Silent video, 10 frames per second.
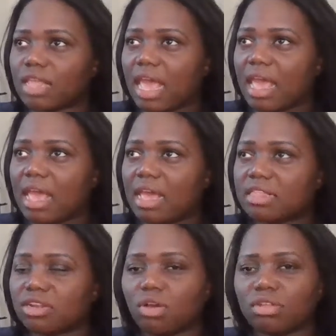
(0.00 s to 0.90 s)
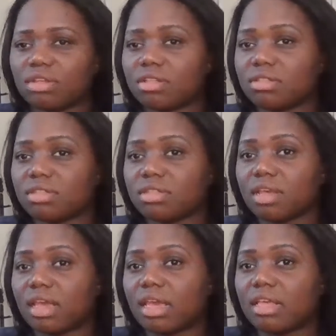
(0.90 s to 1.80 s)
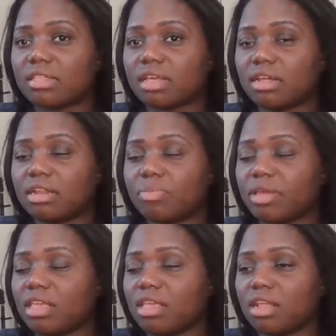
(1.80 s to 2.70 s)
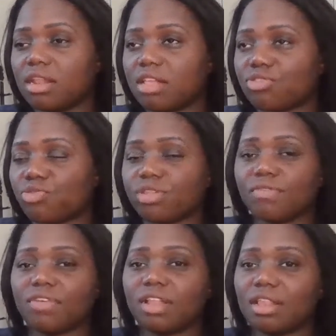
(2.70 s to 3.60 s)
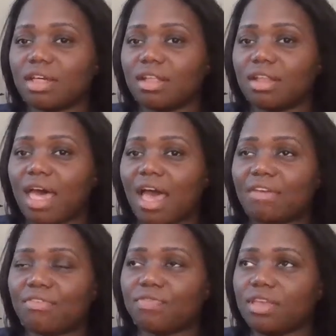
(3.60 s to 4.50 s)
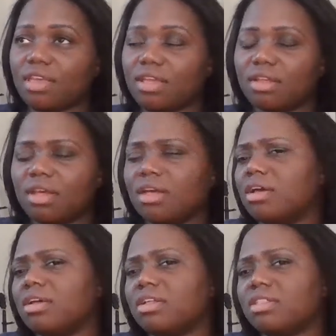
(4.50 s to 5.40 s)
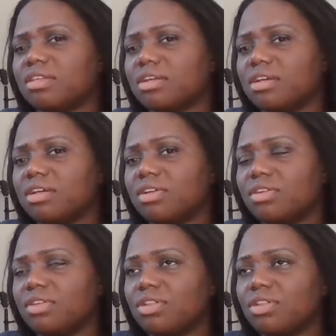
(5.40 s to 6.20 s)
as an audience, as an opinion, as a source of a live feed to,